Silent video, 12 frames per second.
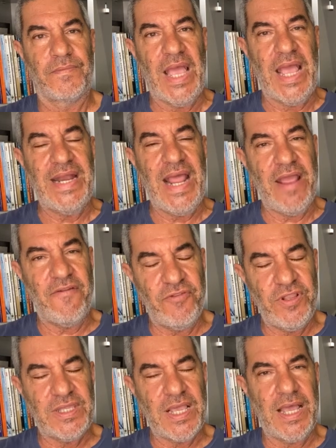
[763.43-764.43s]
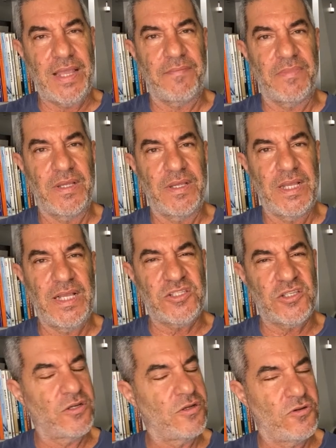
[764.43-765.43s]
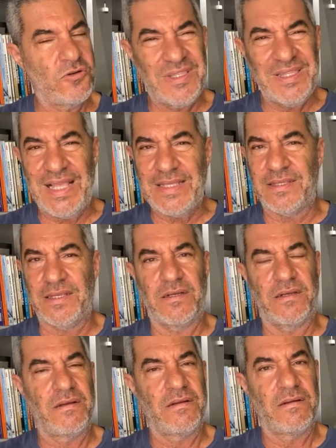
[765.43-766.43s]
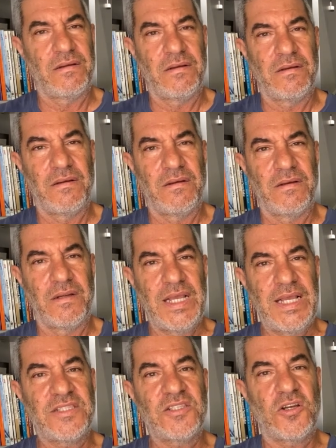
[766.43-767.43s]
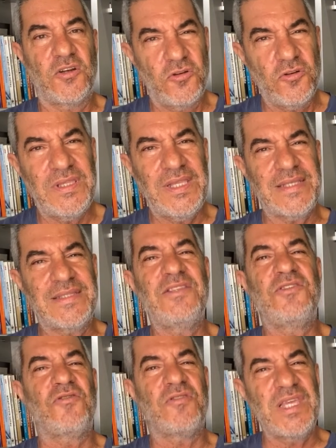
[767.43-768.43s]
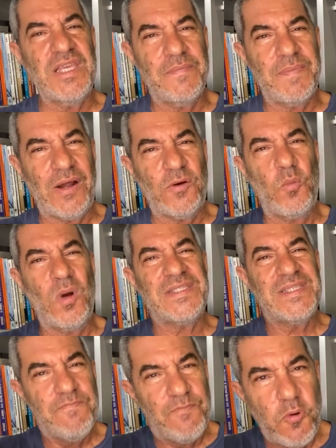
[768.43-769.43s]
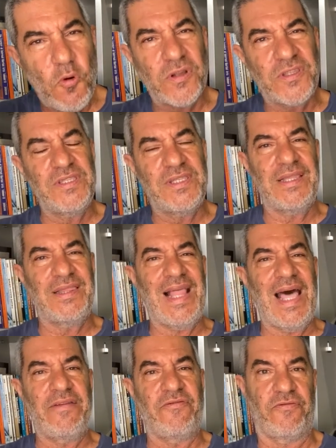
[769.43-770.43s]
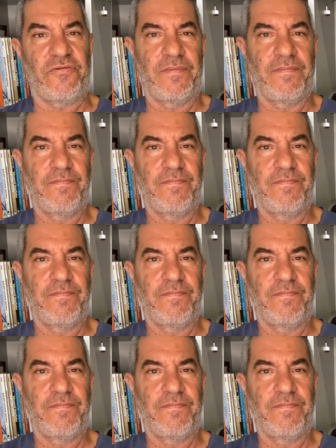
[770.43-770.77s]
And every time, it's a good lesson. It's a good lesson to think about what's important in life.